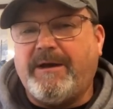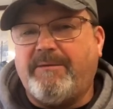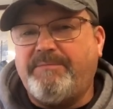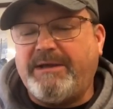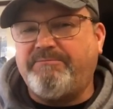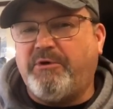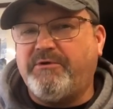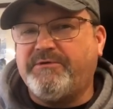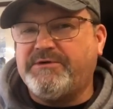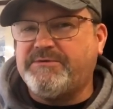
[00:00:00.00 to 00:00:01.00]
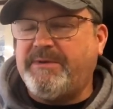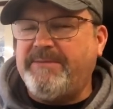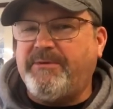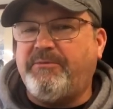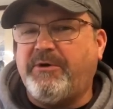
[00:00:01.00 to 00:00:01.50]
pet portraits,
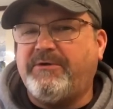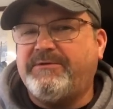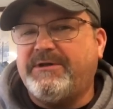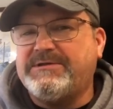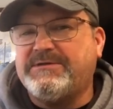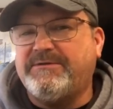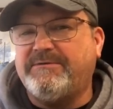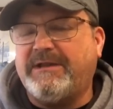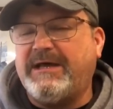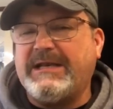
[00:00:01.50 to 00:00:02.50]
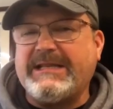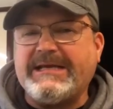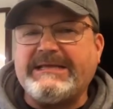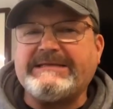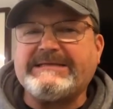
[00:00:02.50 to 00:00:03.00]
people portraits, to a lot of
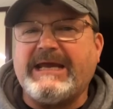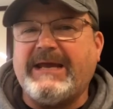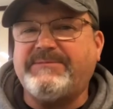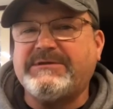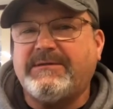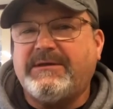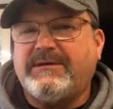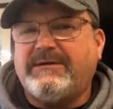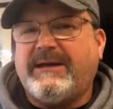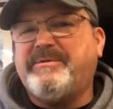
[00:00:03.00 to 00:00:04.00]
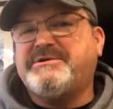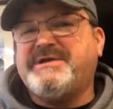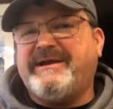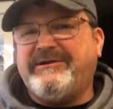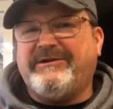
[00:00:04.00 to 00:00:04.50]
landscapes. I
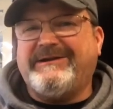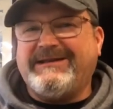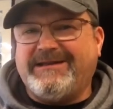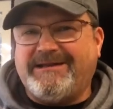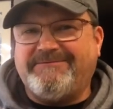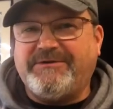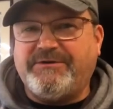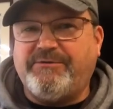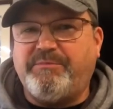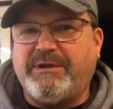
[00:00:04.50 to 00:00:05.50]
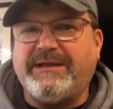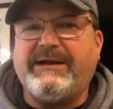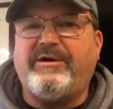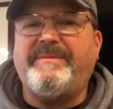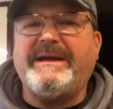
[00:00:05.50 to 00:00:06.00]
particularly love to do plein
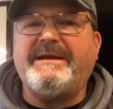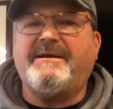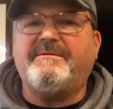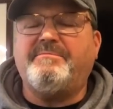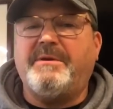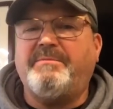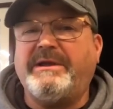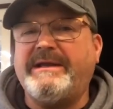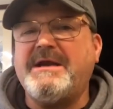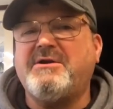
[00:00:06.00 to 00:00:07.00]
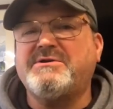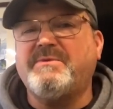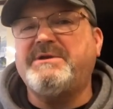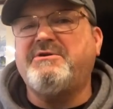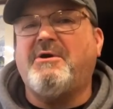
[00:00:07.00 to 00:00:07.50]
air painting. Plein air is
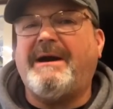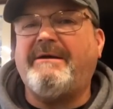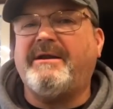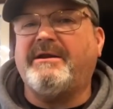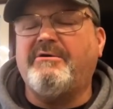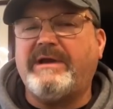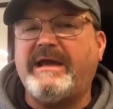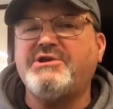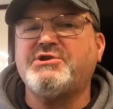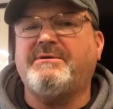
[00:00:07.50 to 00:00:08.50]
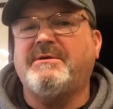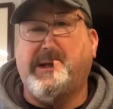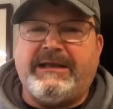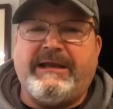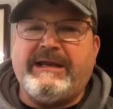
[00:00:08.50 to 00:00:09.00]
when you go out on location,
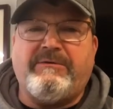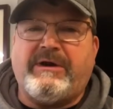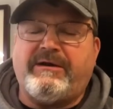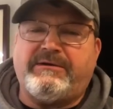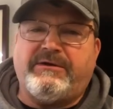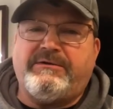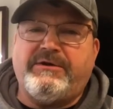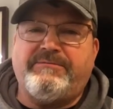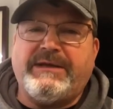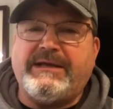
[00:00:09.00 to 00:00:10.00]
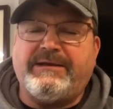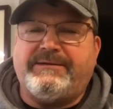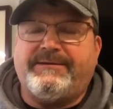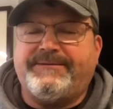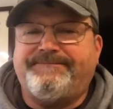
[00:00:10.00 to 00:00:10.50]
anywhere. It could be in
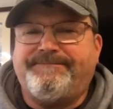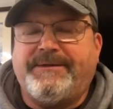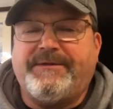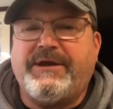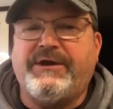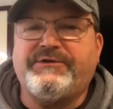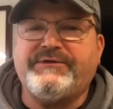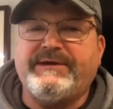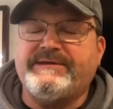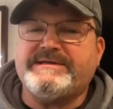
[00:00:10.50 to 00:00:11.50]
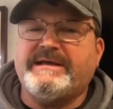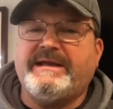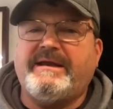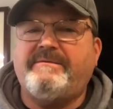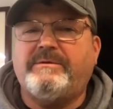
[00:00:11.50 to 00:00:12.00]
the country, in the
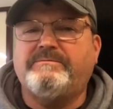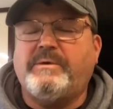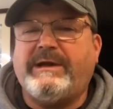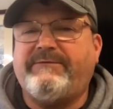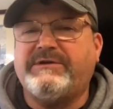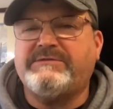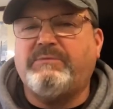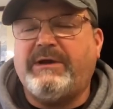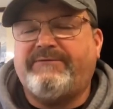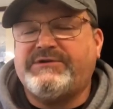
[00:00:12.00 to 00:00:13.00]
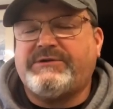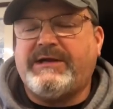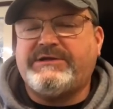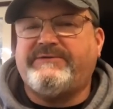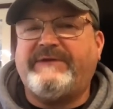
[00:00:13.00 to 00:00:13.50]
city, whatever
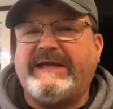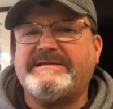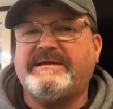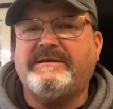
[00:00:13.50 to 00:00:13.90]
strikes your fancy.